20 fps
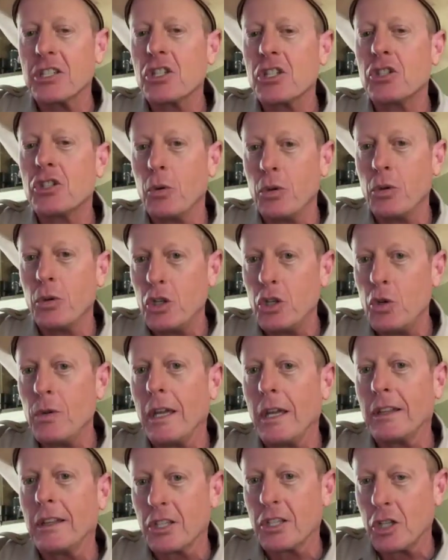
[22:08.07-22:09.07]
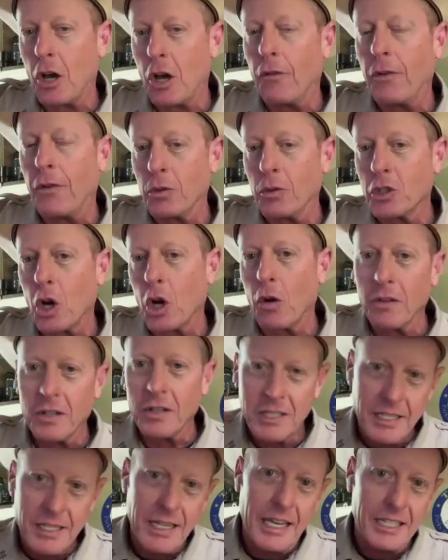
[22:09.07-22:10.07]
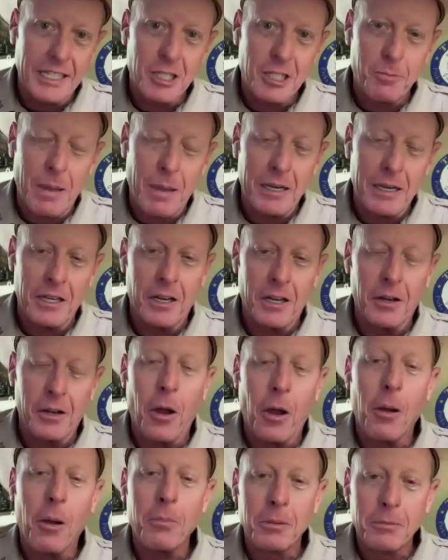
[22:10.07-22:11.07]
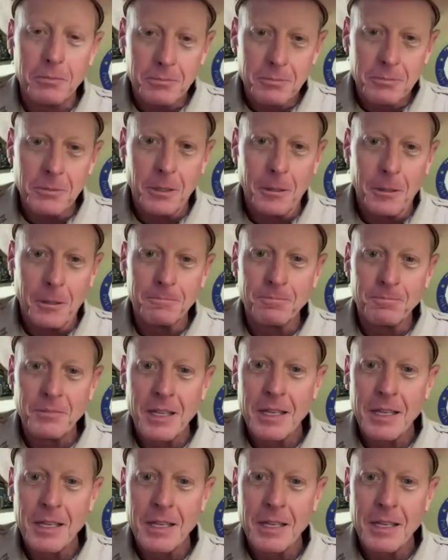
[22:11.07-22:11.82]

as soon as you get the cell phone service, it's spinning it up. Okay? Hmm.